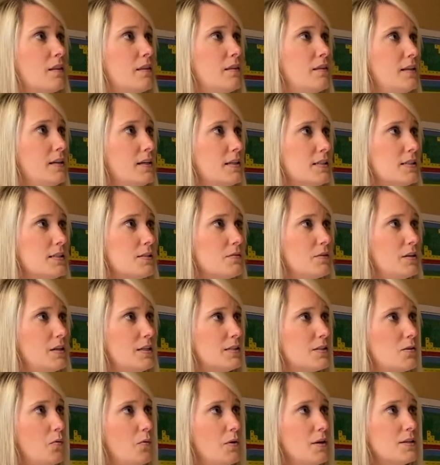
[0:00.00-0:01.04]
This
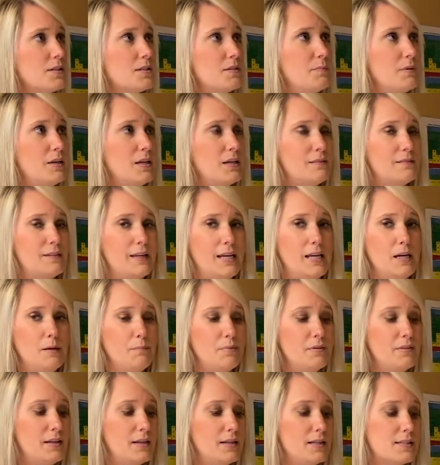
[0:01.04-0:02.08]
is going to be a lamp
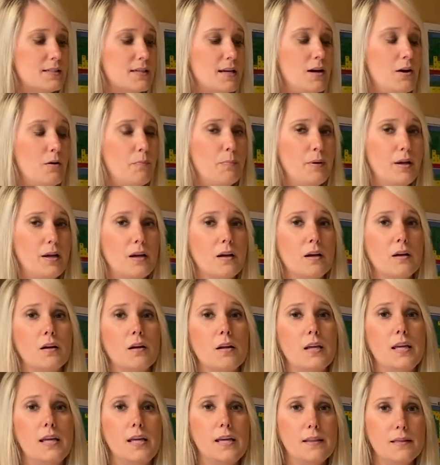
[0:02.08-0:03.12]
that is helping
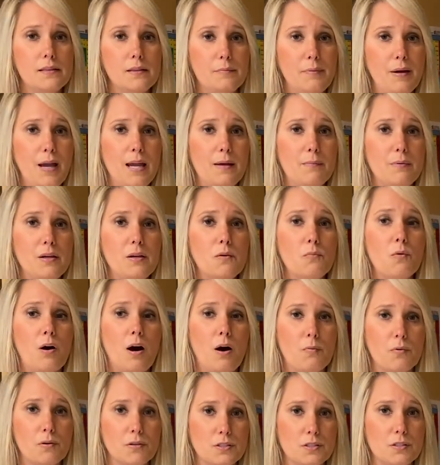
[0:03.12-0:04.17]
heat the baby
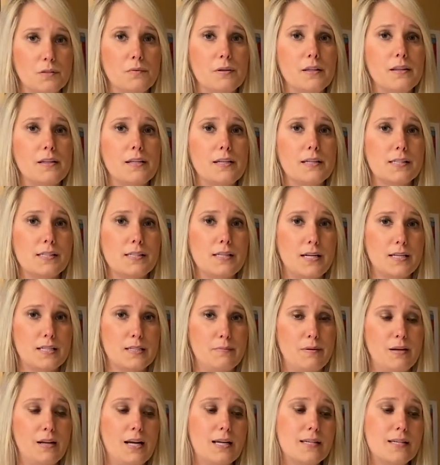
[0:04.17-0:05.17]
while we're doing the assessment,